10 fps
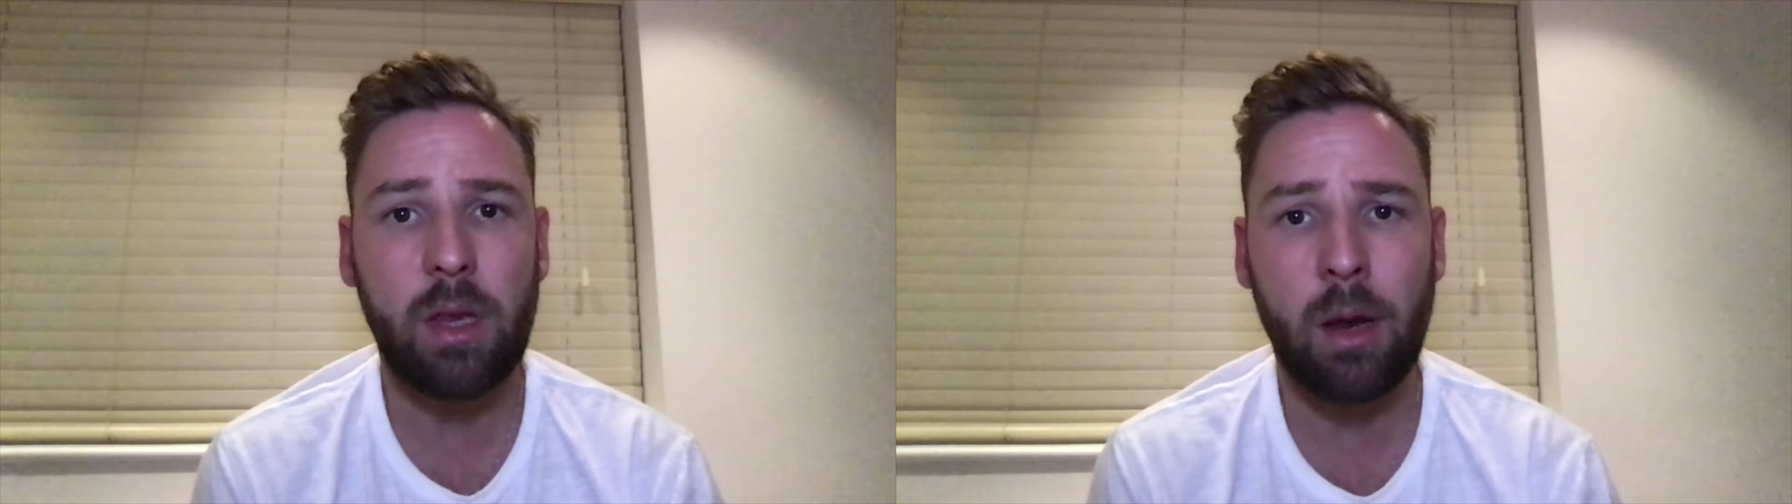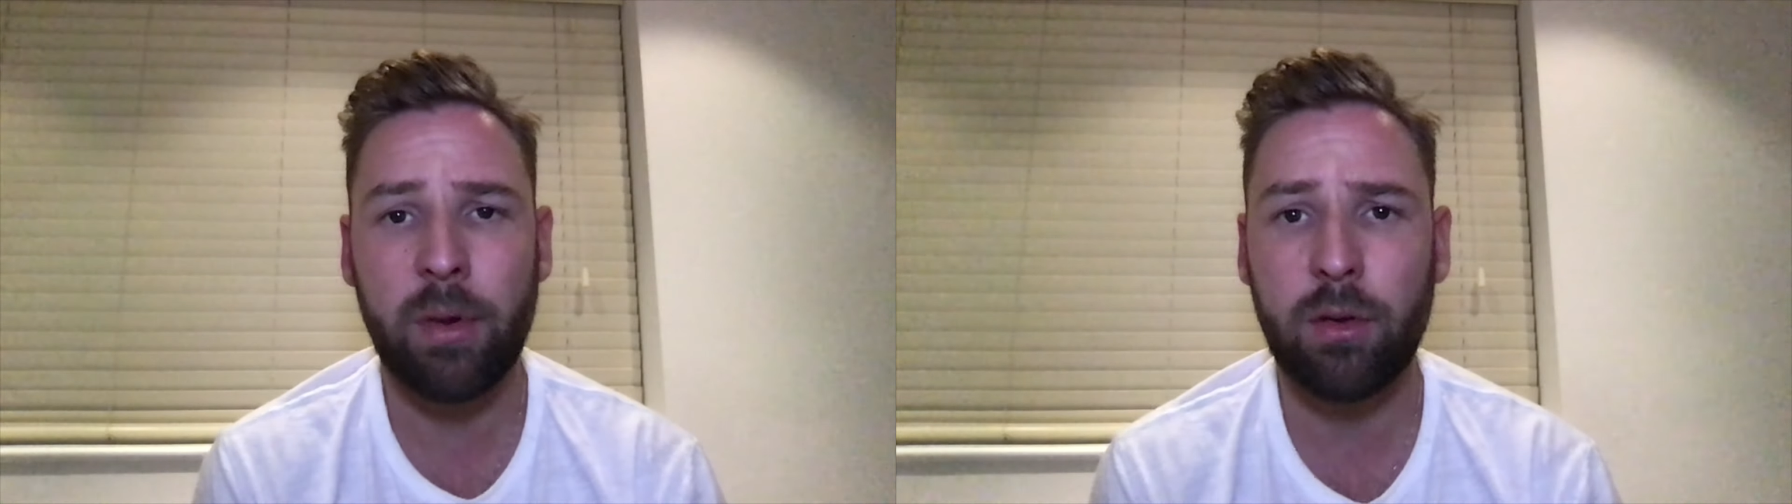
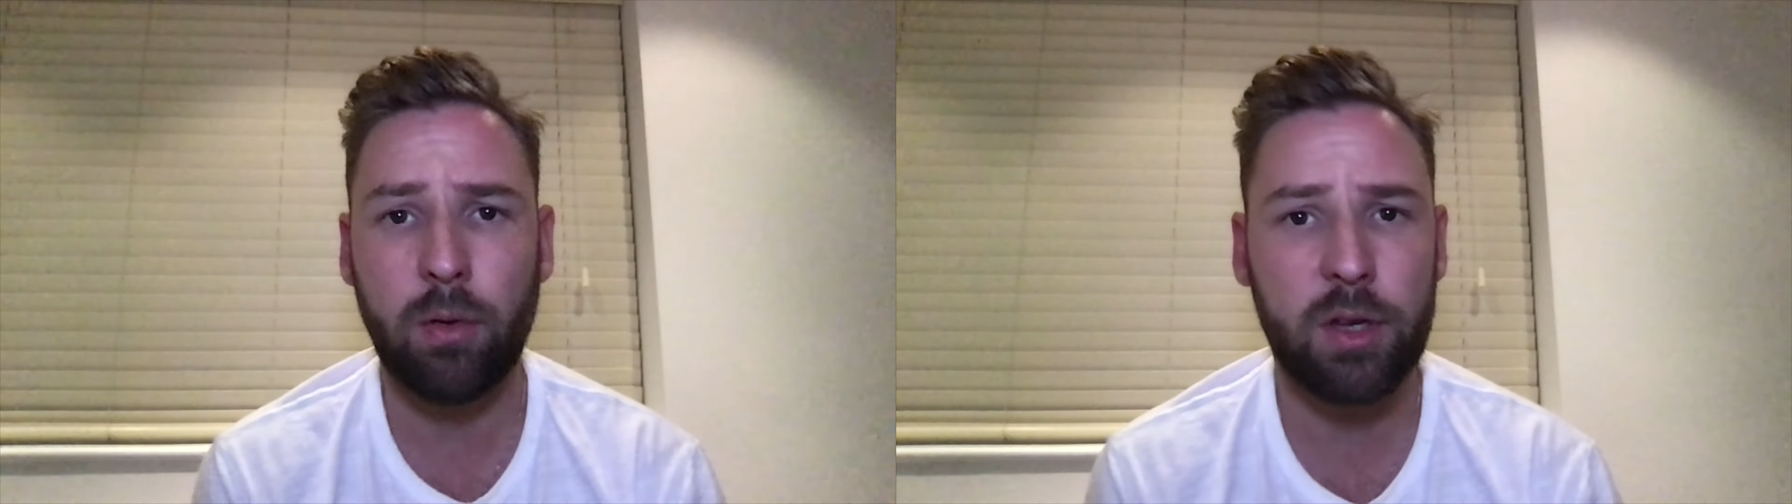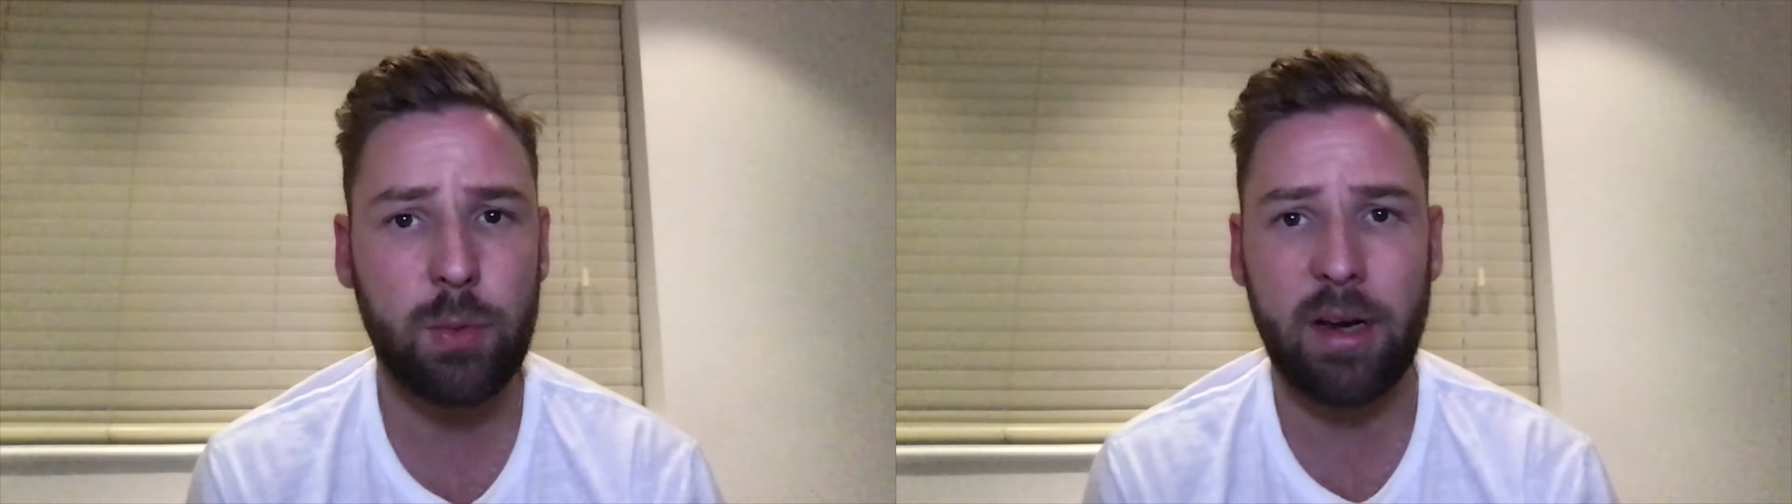And we thought
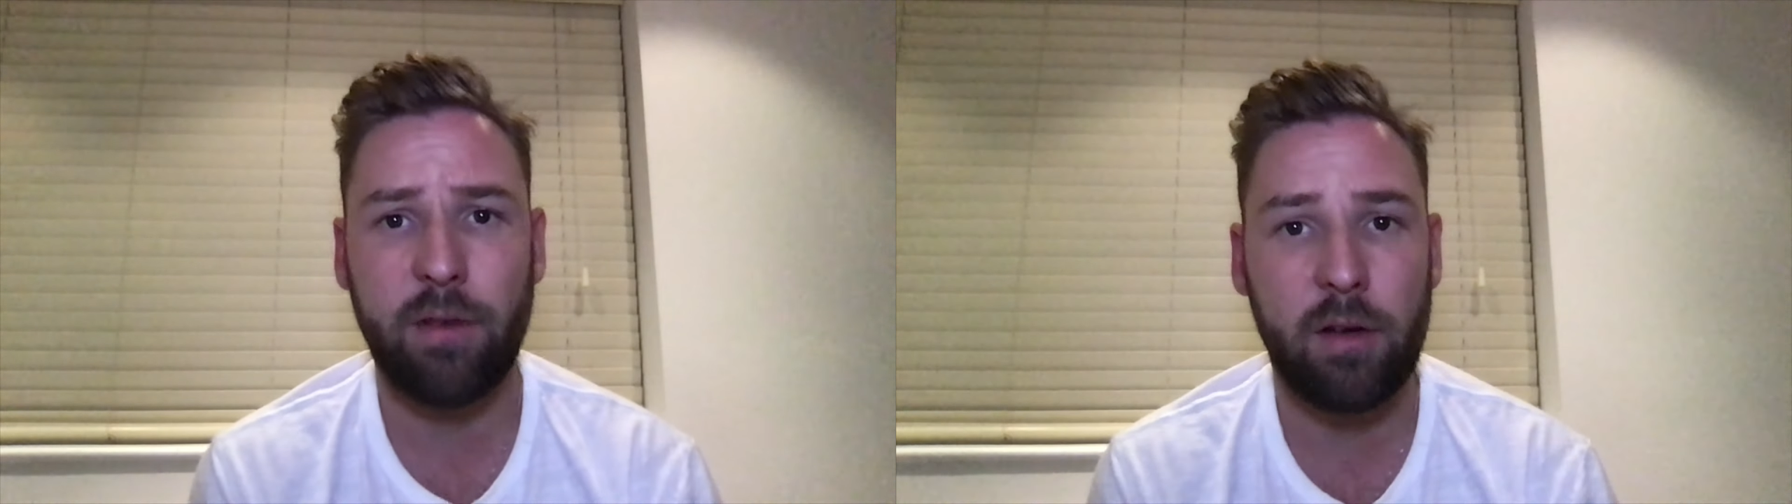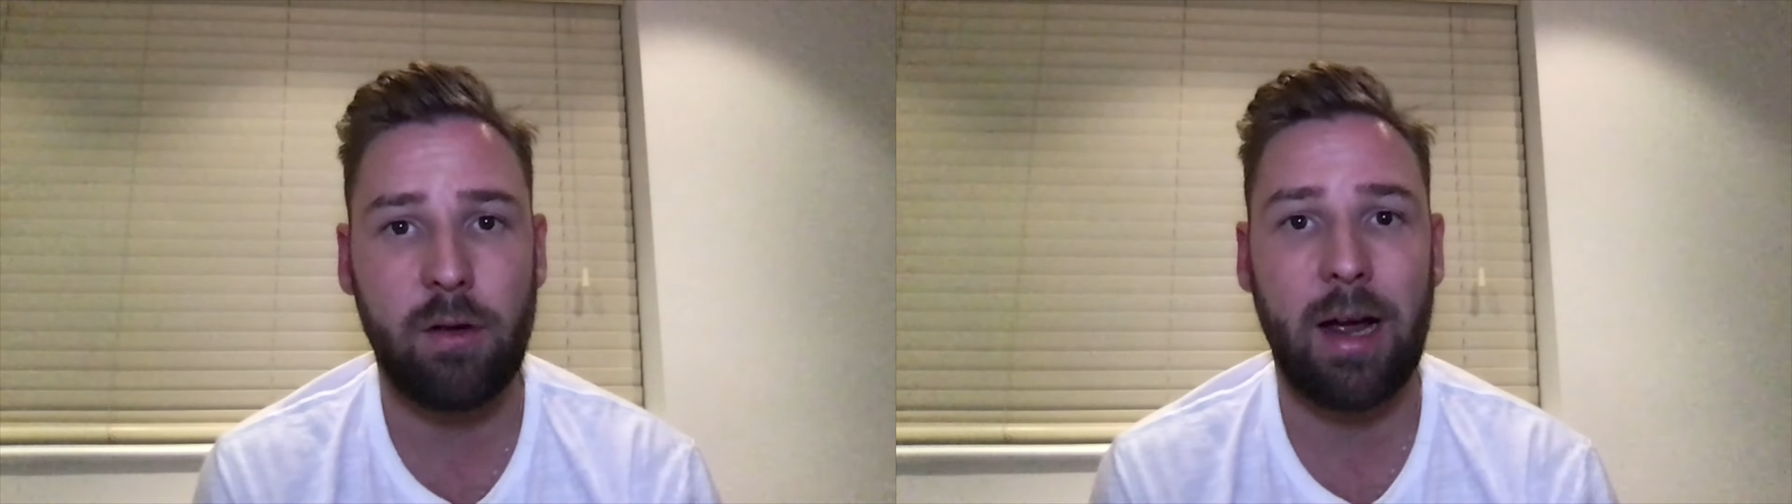that
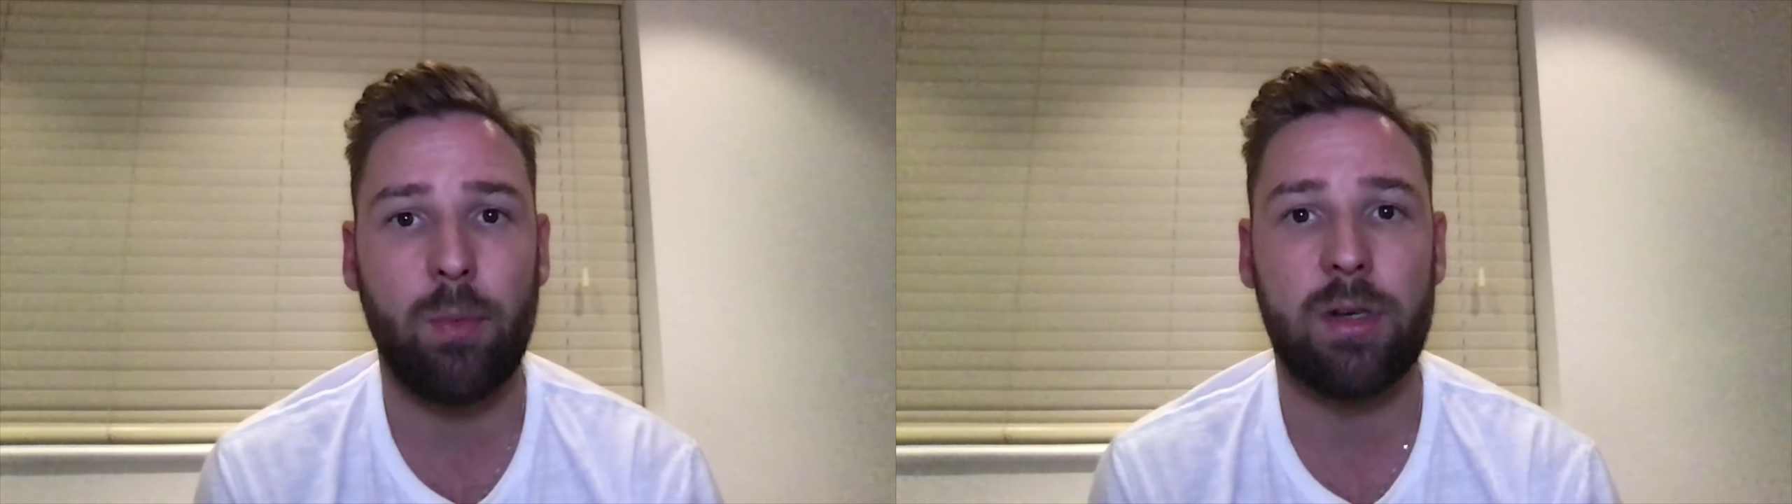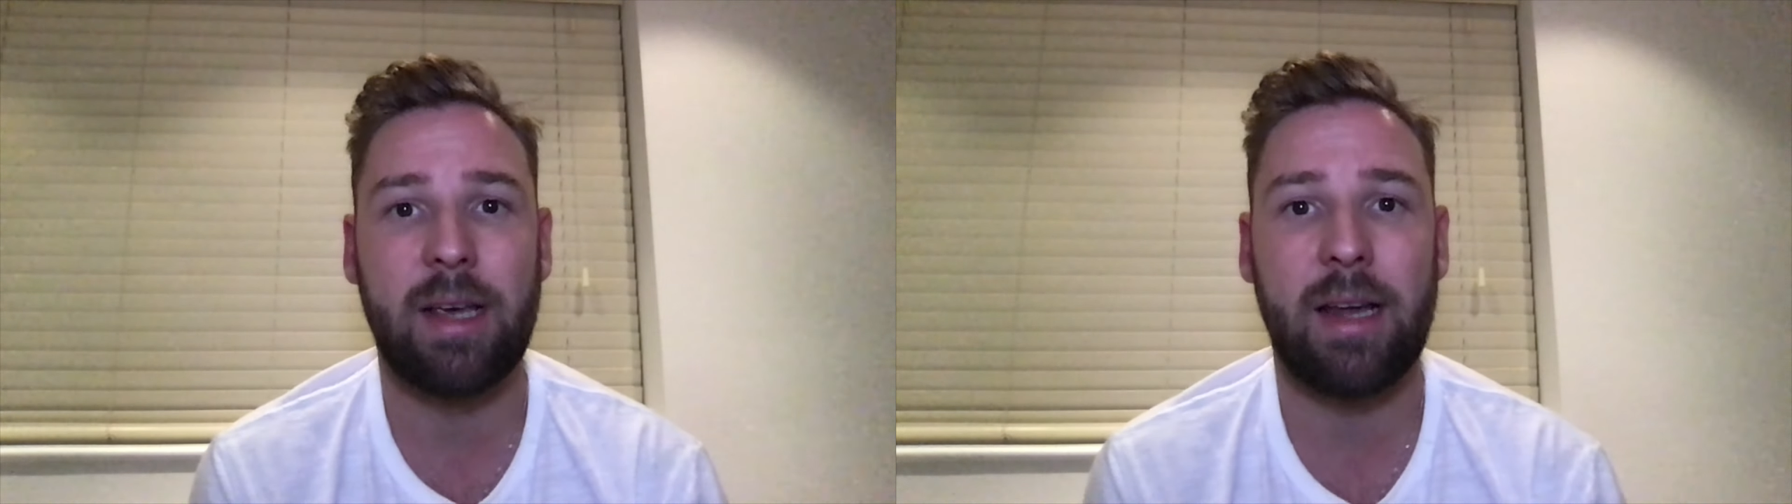25 grand
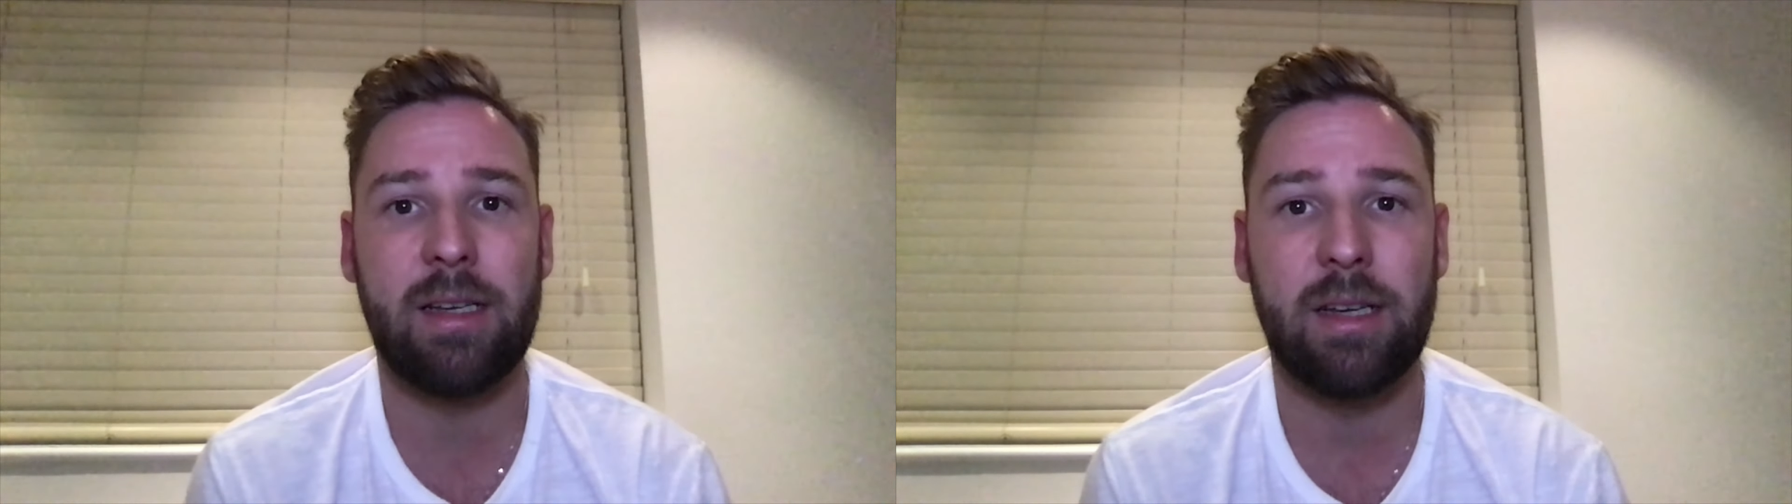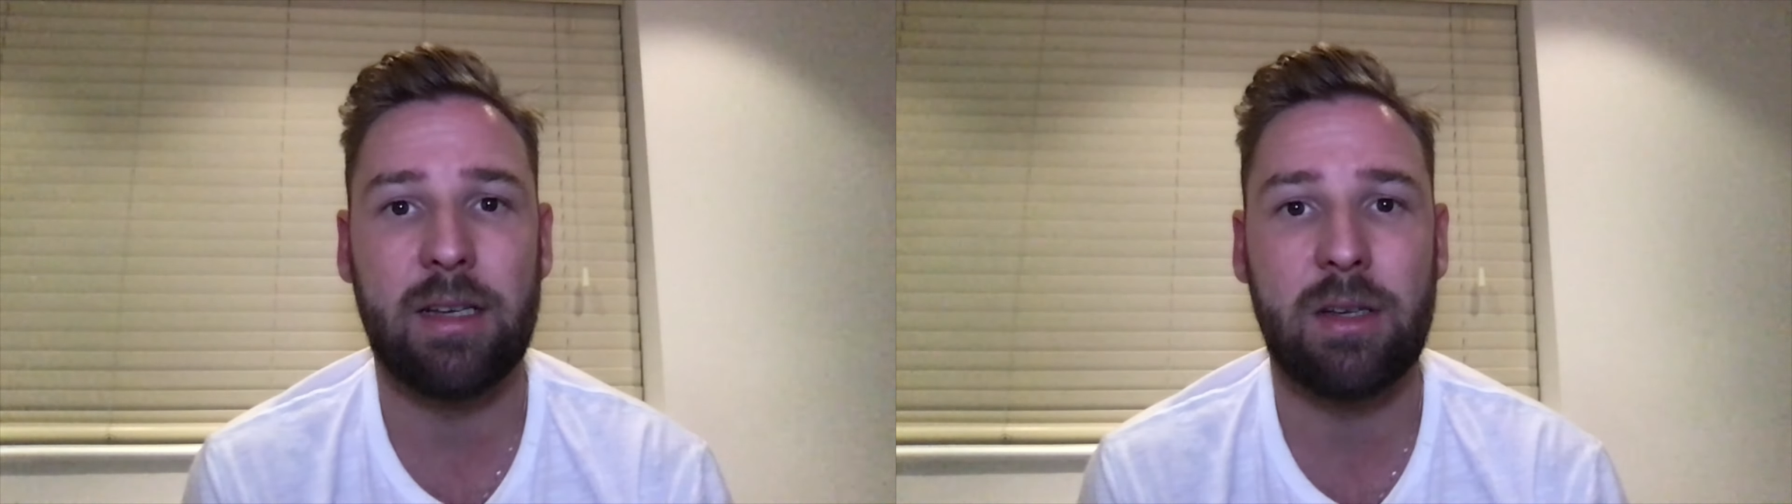would get us